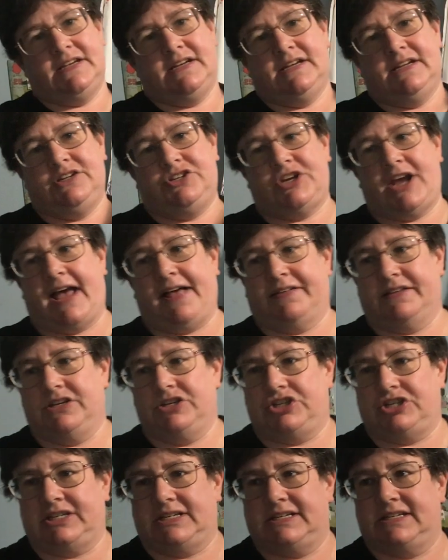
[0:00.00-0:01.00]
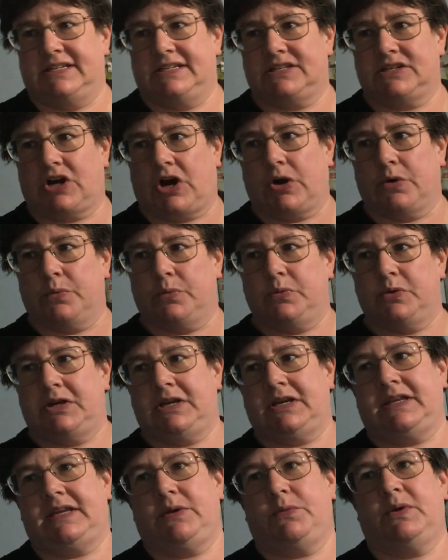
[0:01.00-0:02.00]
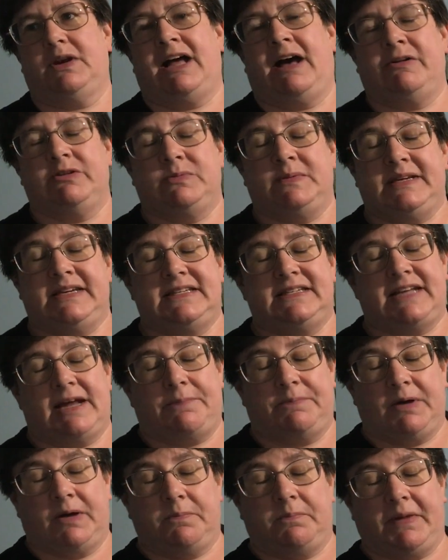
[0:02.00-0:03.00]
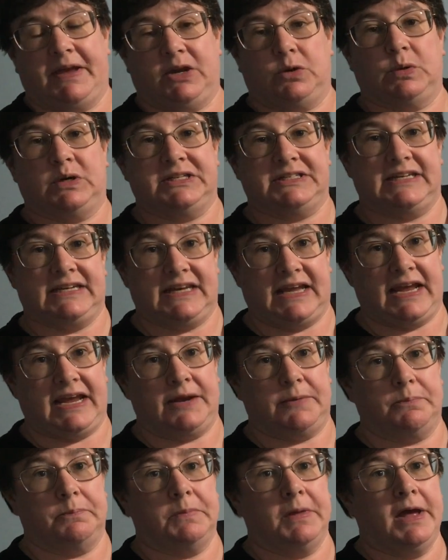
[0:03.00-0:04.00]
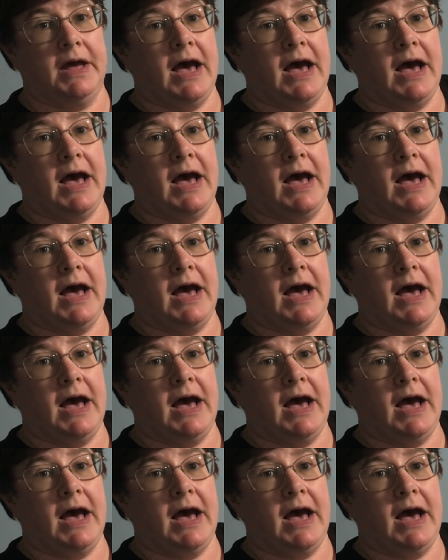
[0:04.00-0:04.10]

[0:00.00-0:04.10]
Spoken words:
challenges are really what helped me step up my quilting game.